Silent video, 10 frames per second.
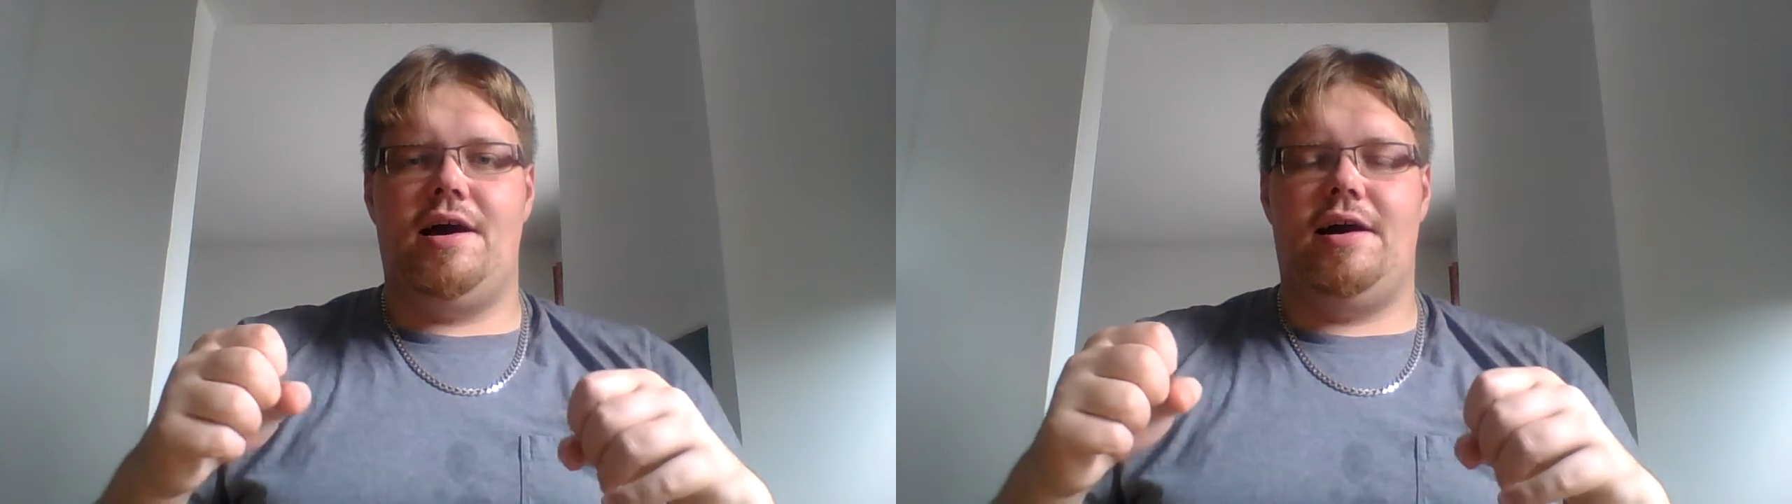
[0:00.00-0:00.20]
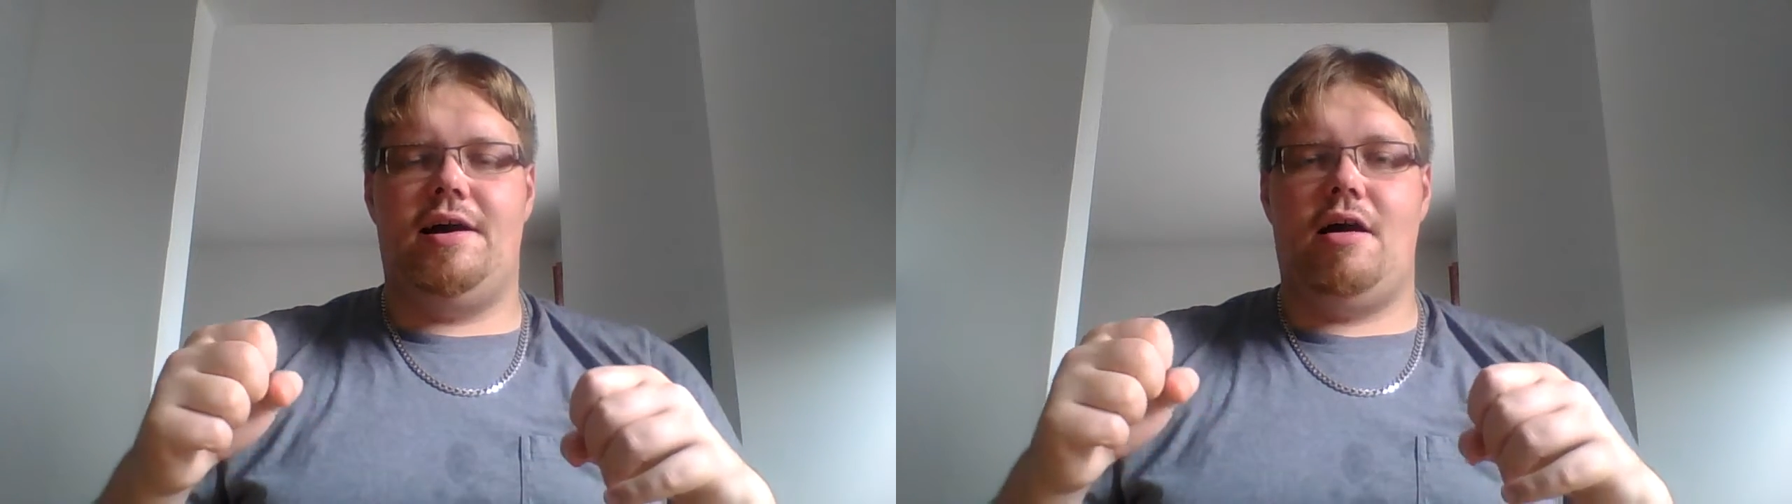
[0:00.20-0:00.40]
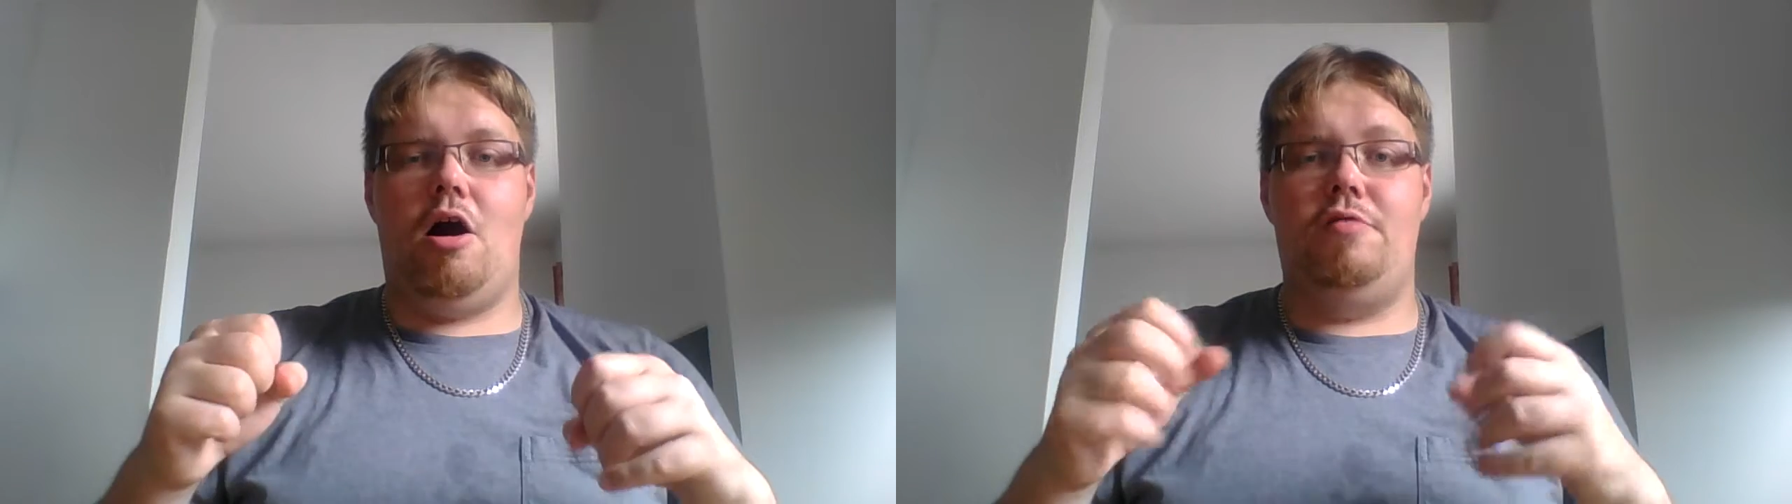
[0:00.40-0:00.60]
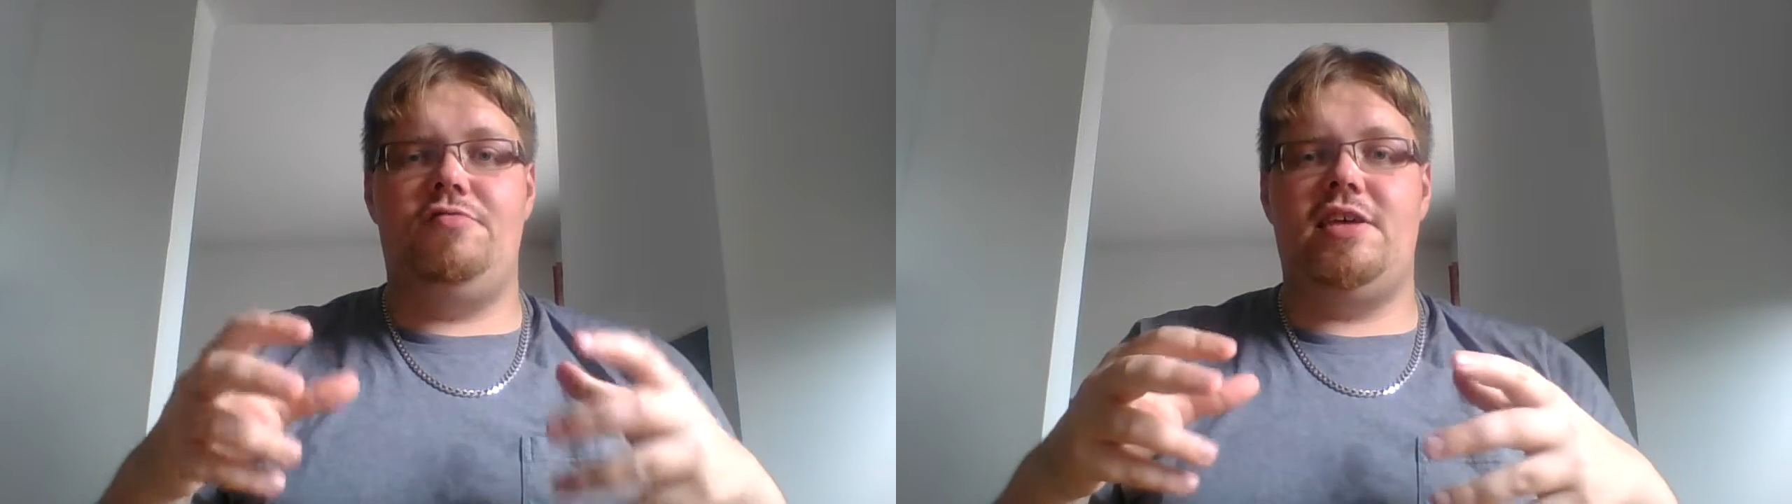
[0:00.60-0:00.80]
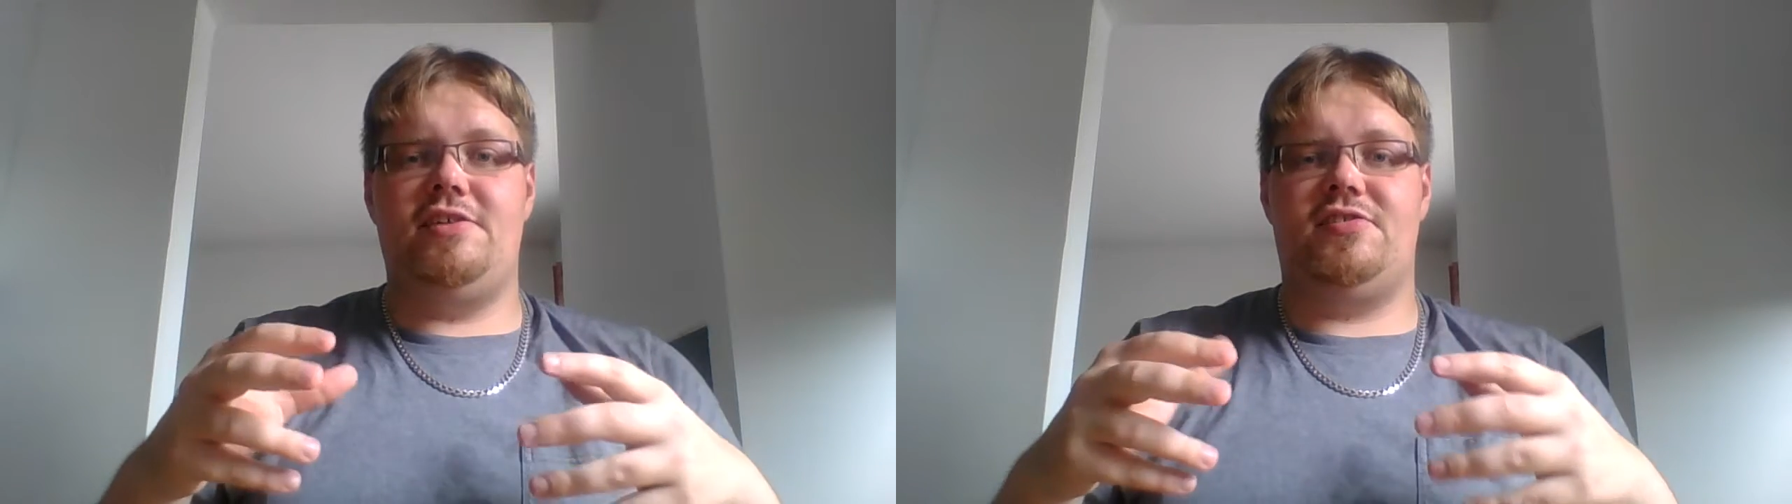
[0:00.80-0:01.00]
of
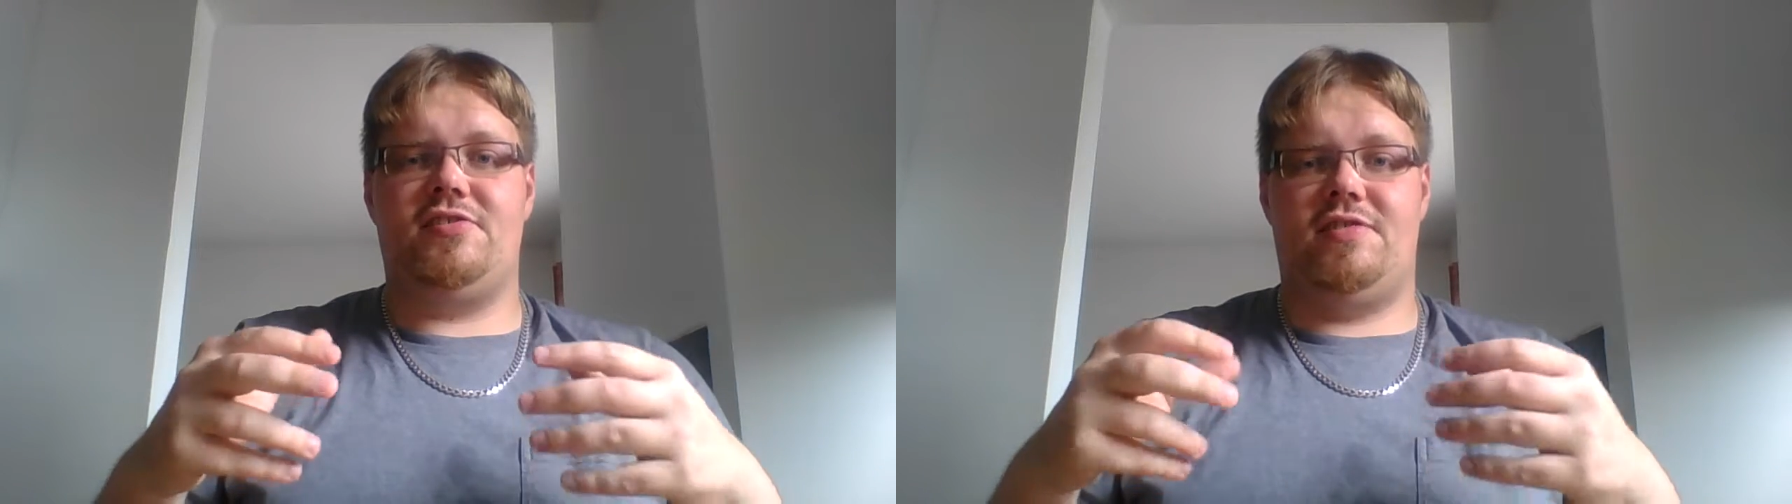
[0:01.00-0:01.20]
these